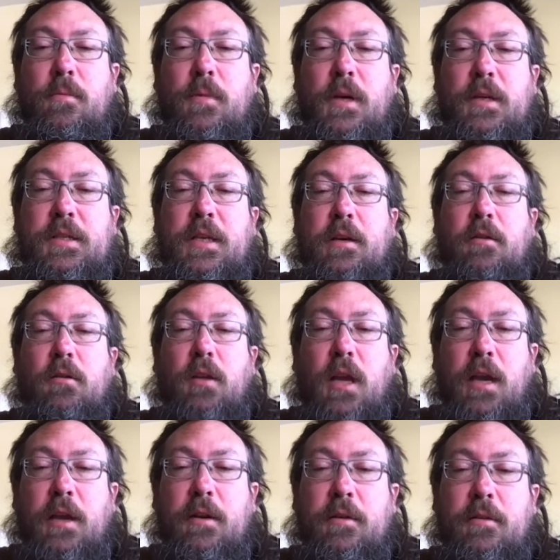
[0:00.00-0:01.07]
a single
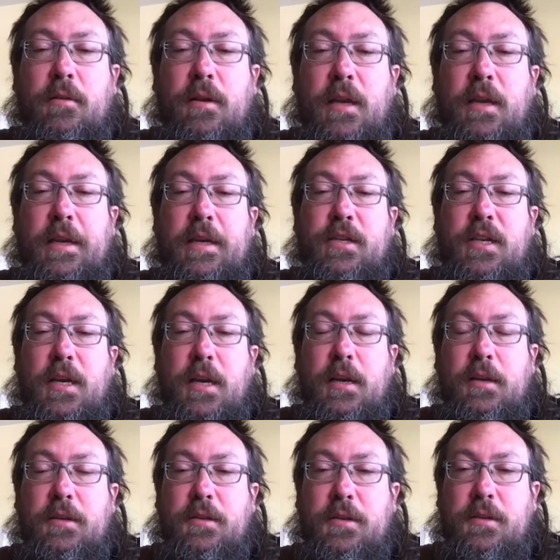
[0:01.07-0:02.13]
line in each
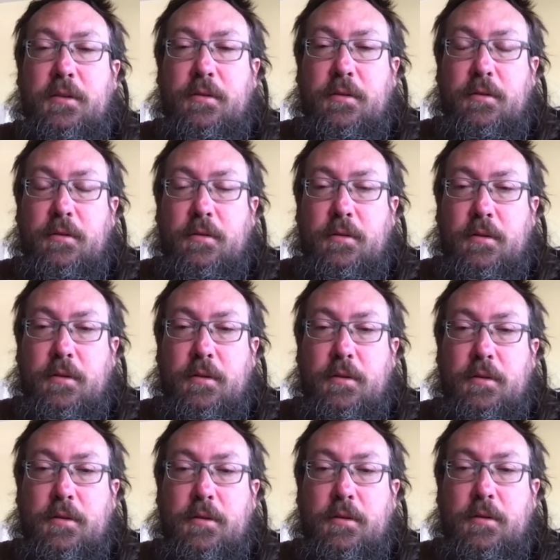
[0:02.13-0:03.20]
case,
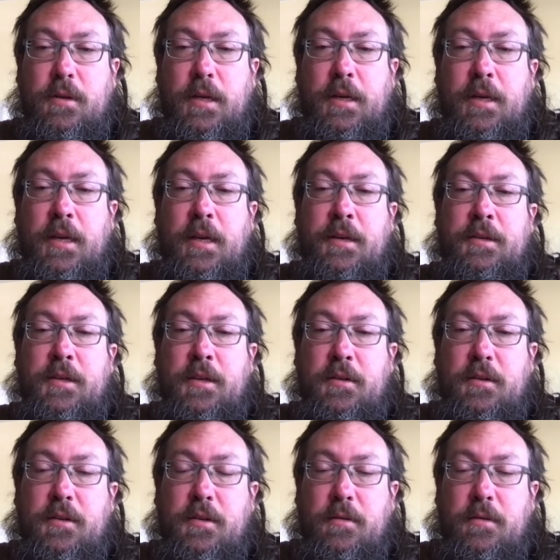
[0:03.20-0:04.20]
it exits.